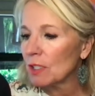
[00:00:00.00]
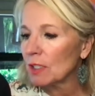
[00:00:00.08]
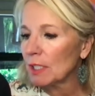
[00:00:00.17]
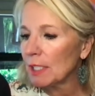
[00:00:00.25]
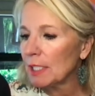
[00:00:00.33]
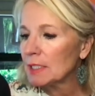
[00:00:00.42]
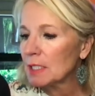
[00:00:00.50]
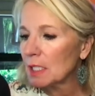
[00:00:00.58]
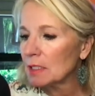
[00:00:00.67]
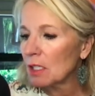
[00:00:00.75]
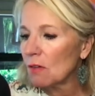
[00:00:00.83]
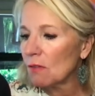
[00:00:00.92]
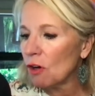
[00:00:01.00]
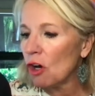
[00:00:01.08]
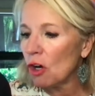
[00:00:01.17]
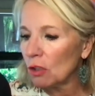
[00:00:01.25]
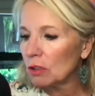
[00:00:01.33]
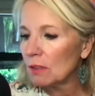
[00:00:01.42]
there, and he says of
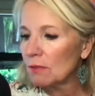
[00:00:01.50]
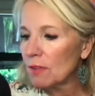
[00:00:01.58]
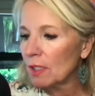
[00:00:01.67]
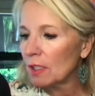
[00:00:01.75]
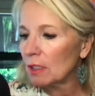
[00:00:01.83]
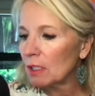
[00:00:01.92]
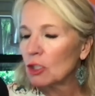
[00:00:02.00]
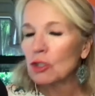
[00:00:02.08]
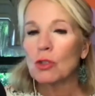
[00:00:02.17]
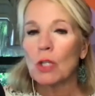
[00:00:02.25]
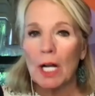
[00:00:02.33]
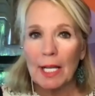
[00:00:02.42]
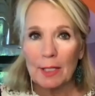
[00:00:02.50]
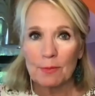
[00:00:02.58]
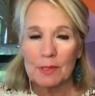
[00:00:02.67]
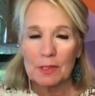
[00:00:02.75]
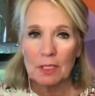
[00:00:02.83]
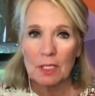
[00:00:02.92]
all of the
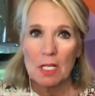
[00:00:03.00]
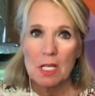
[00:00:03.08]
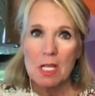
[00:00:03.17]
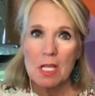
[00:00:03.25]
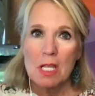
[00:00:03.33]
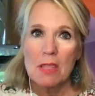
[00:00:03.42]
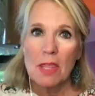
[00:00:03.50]
crimes mm-hmm.